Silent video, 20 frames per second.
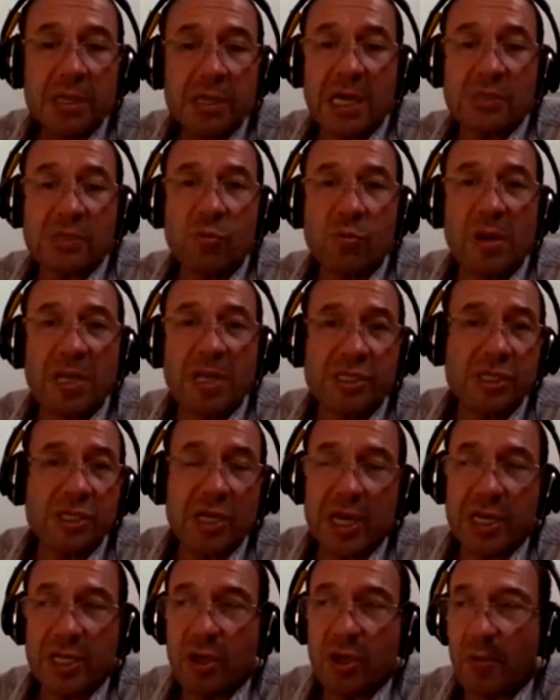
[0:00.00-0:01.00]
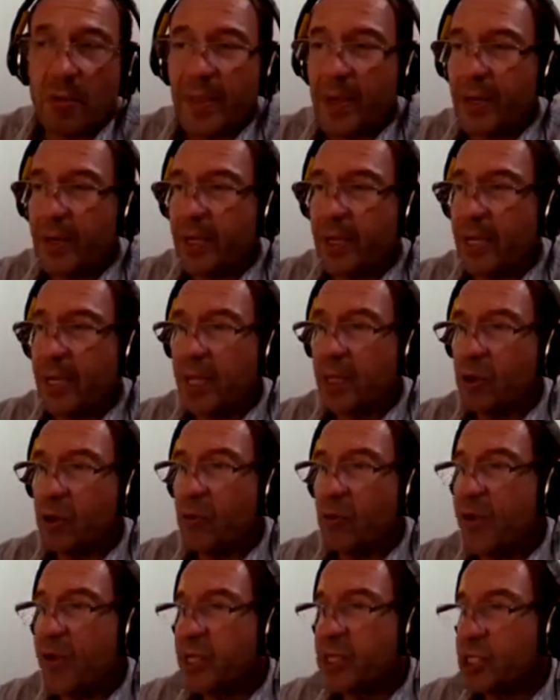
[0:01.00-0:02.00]
as well as in any other
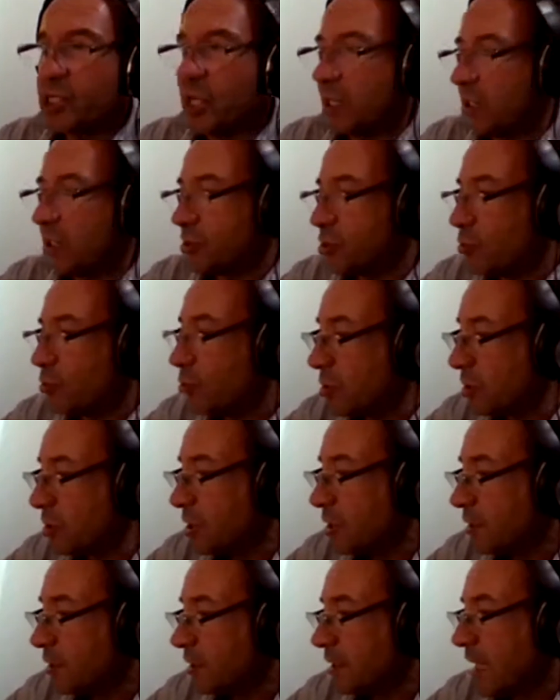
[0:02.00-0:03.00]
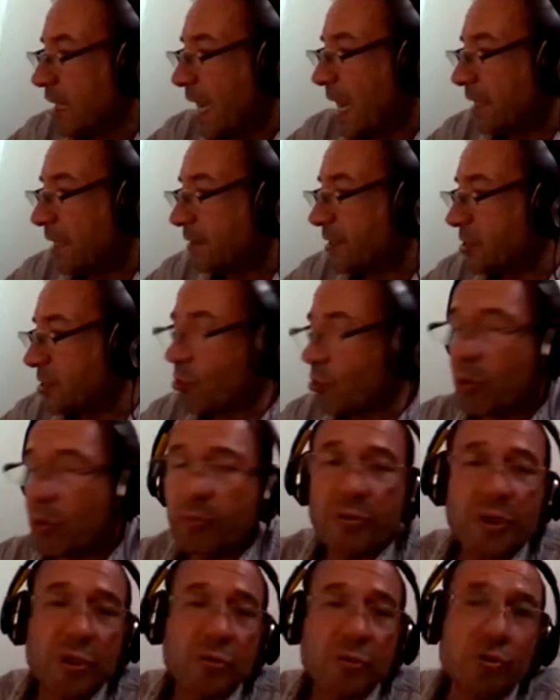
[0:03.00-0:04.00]
commercial tool. And this is what
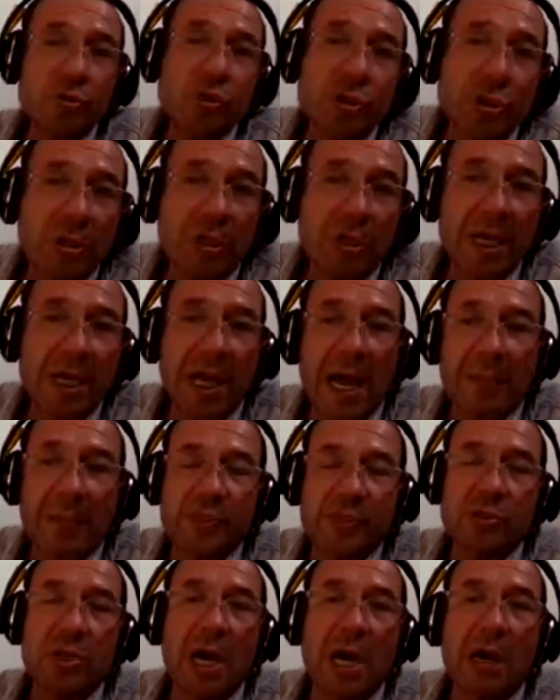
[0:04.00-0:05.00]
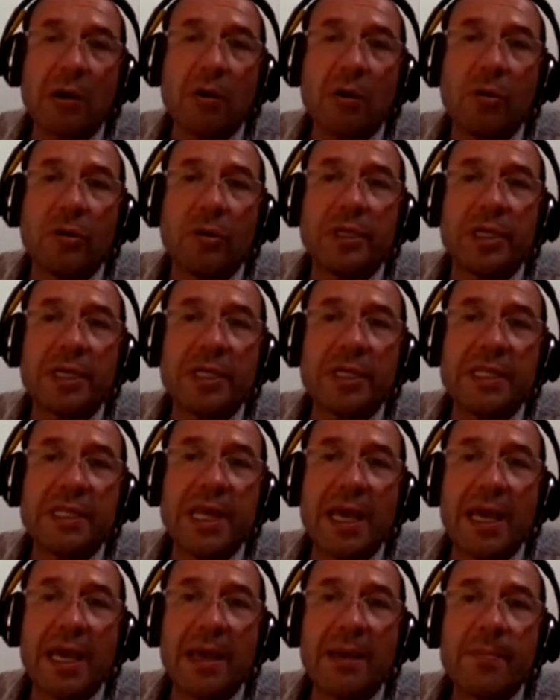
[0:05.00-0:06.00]
we use up to now only,
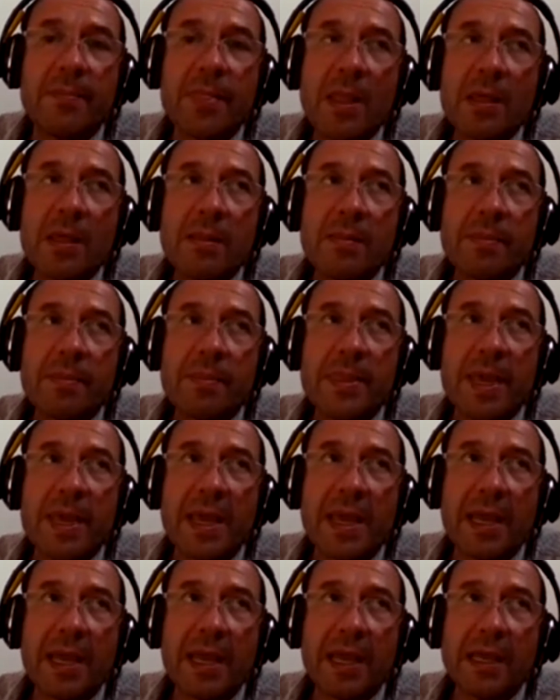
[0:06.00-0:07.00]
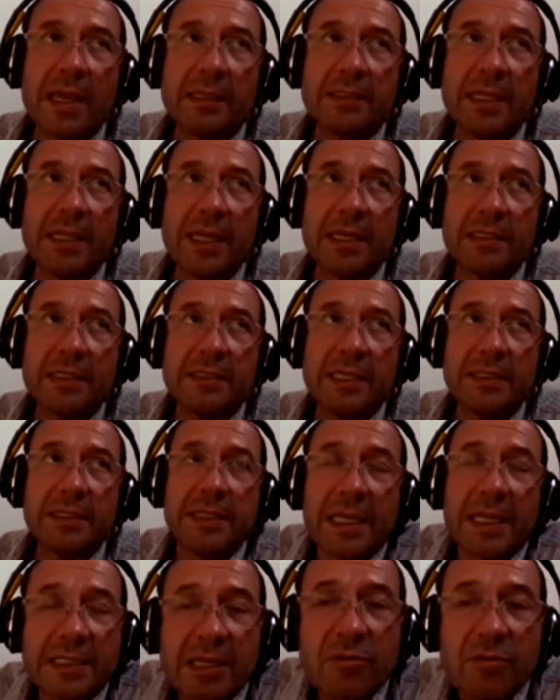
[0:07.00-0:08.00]
the
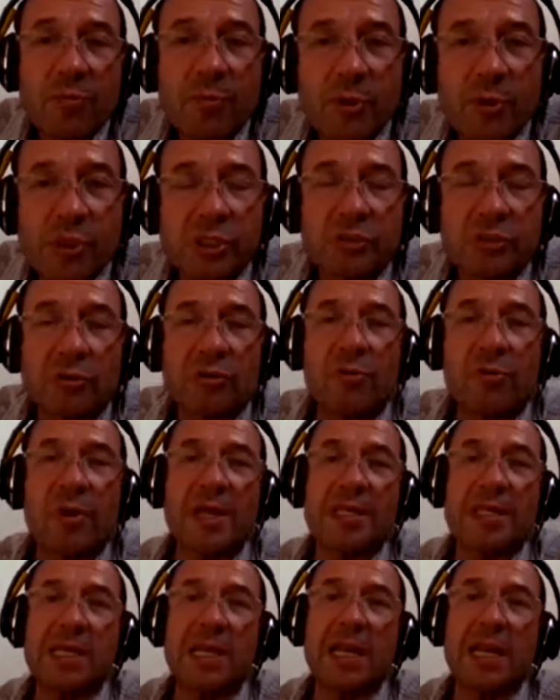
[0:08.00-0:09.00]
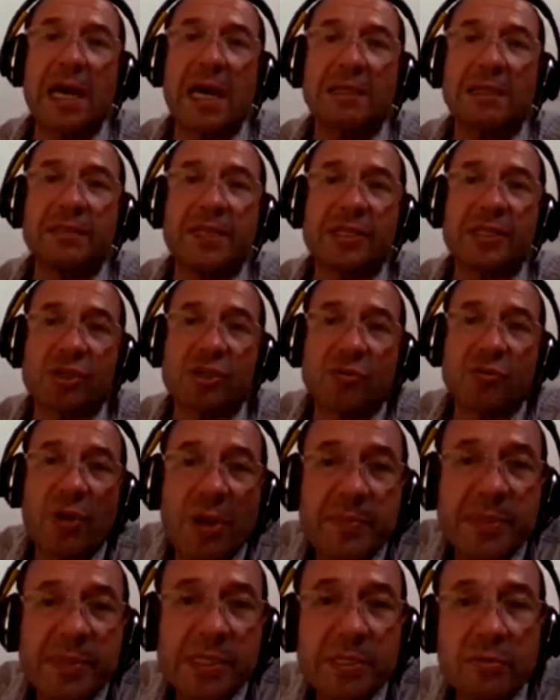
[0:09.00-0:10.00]
data repository layer and the
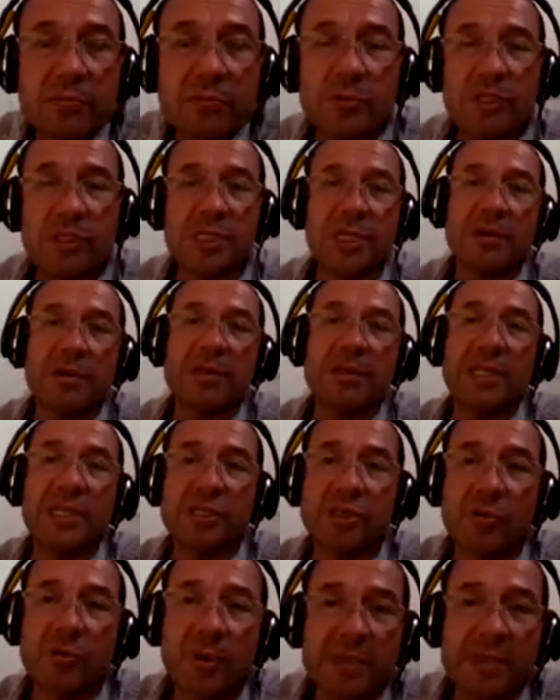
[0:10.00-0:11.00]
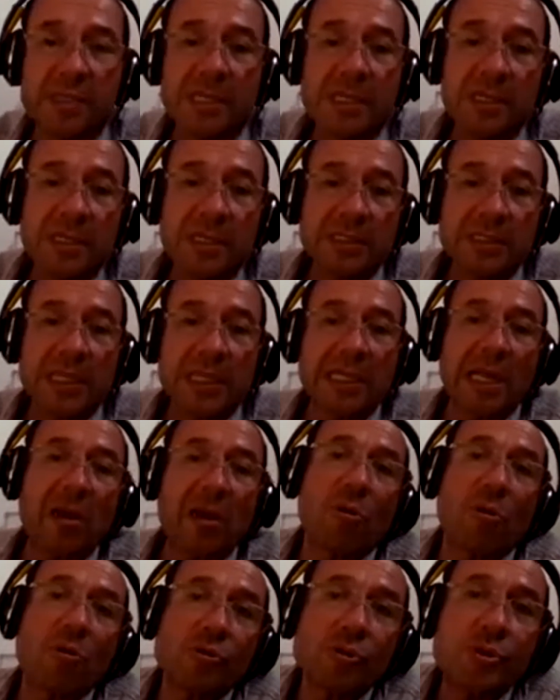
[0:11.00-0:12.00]
scripts. We generate the scripts that
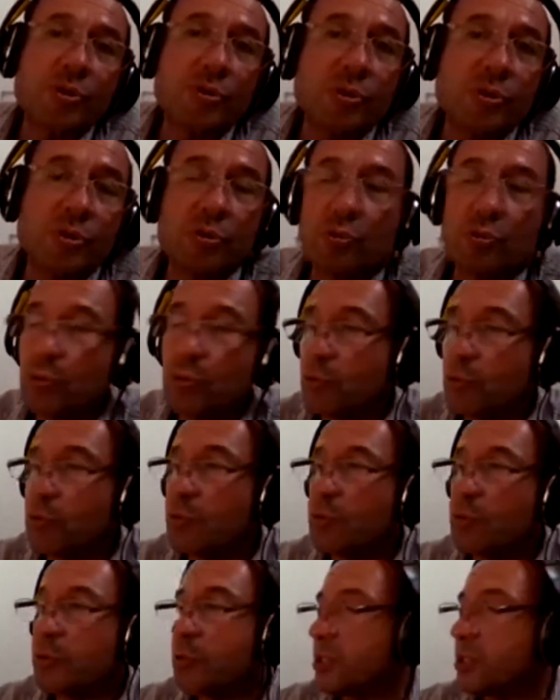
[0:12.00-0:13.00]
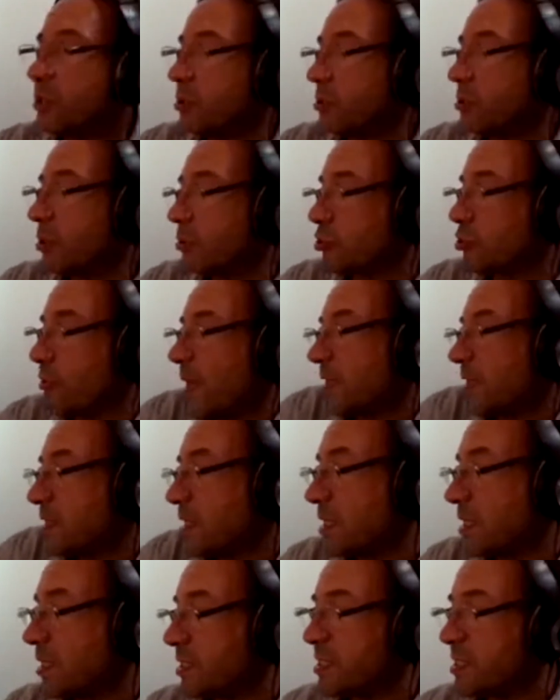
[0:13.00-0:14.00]
allow you to
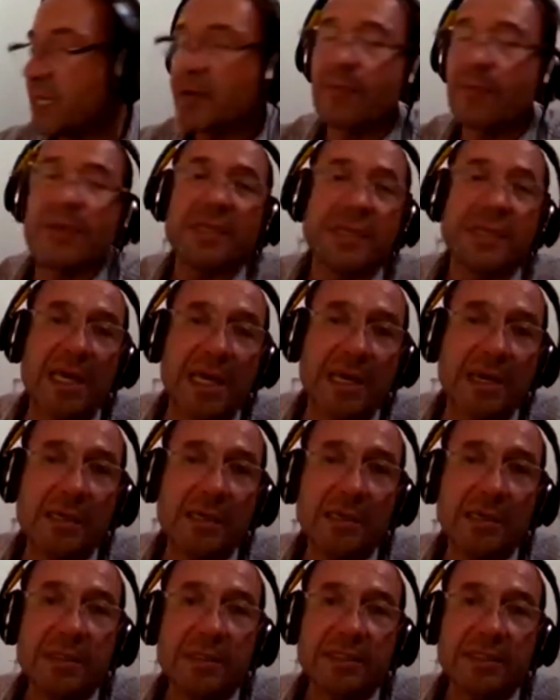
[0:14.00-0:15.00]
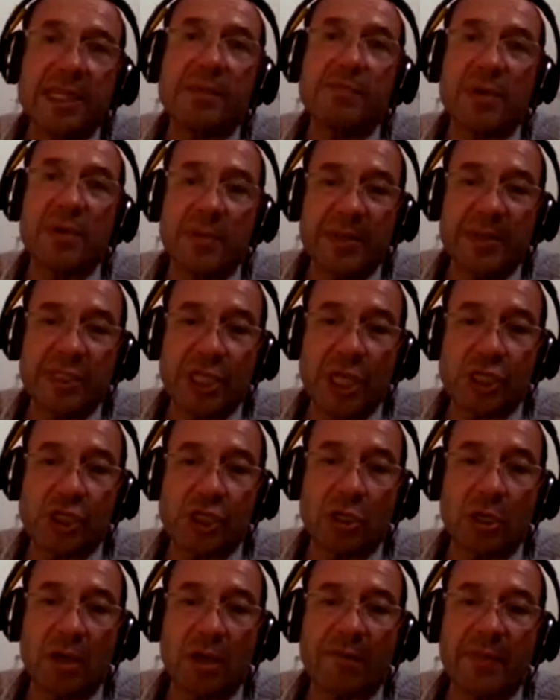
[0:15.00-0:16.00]
automatically generate the
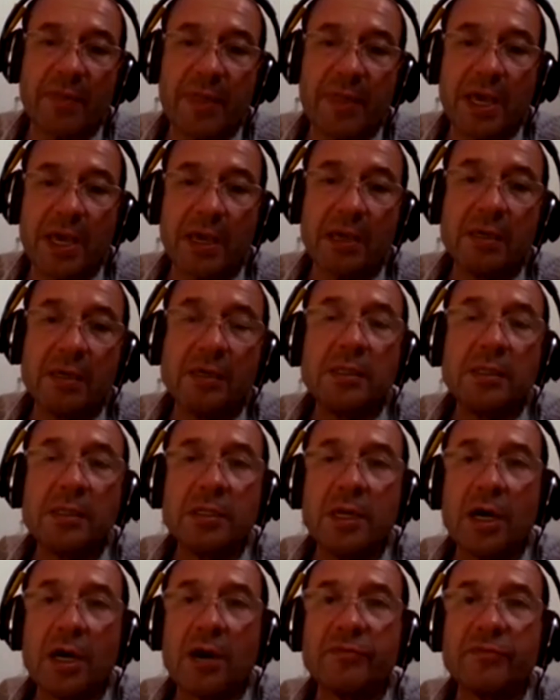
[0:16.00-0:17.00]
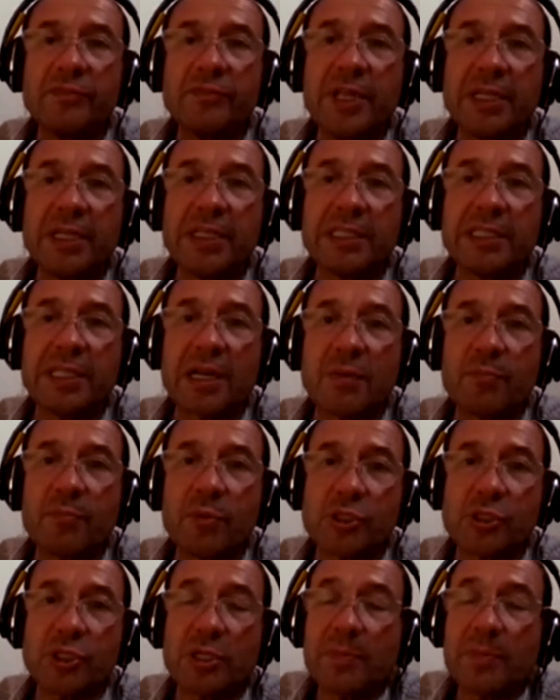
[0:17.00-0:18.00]
implementation of the data
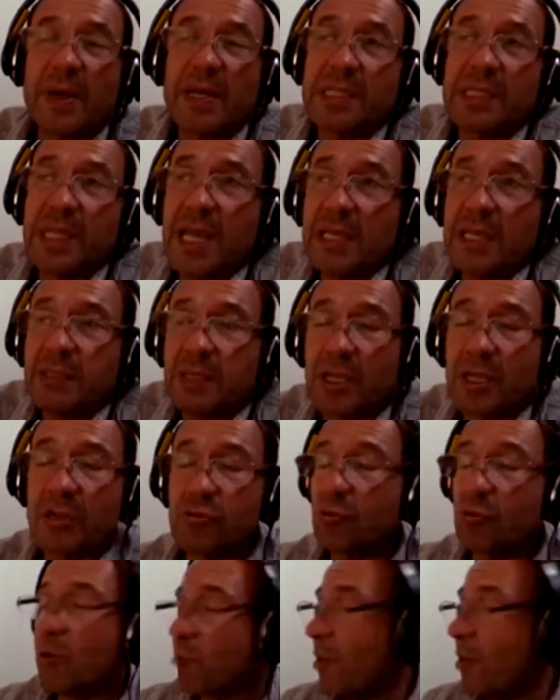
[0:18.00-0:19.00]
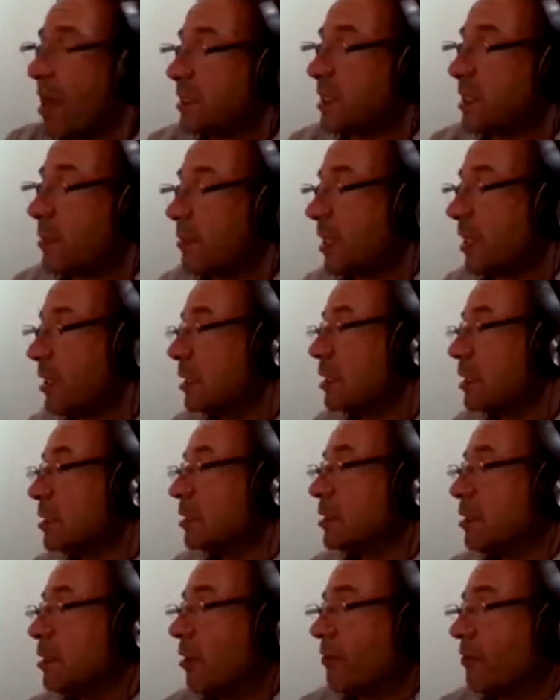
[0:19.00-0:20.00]
repository. But then you're right.
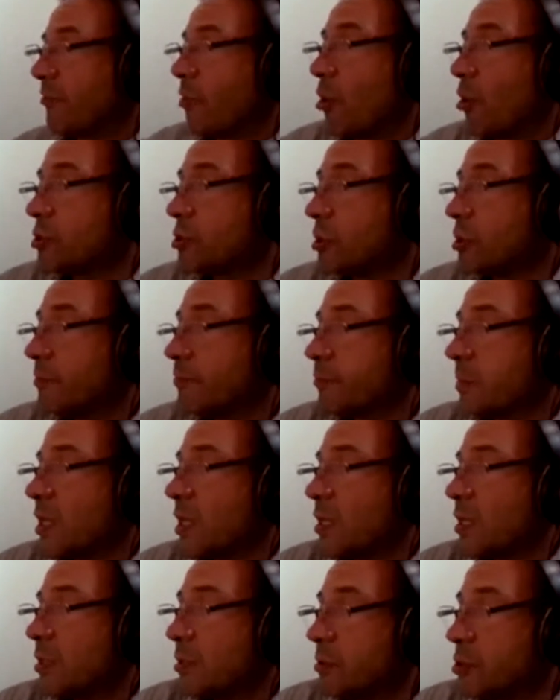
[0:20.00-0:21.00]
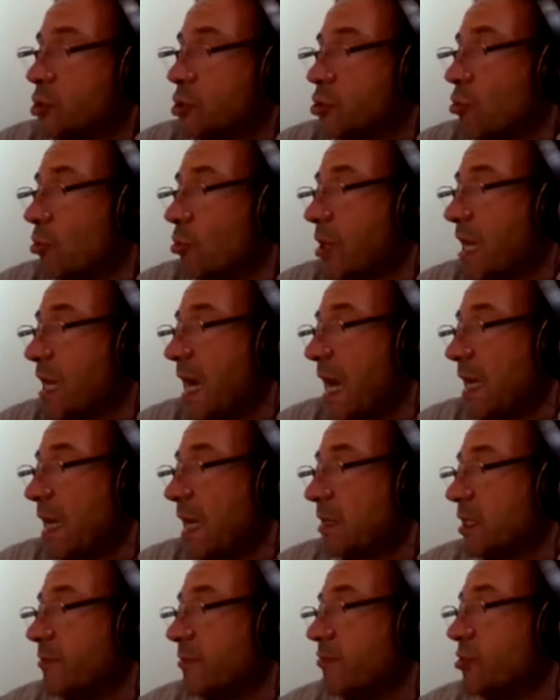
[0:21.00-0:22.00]
Of course, you
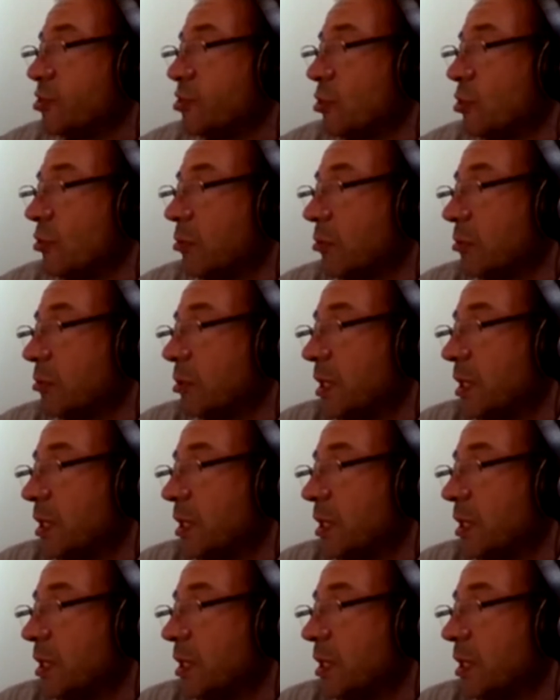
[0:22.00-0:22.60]
can, if you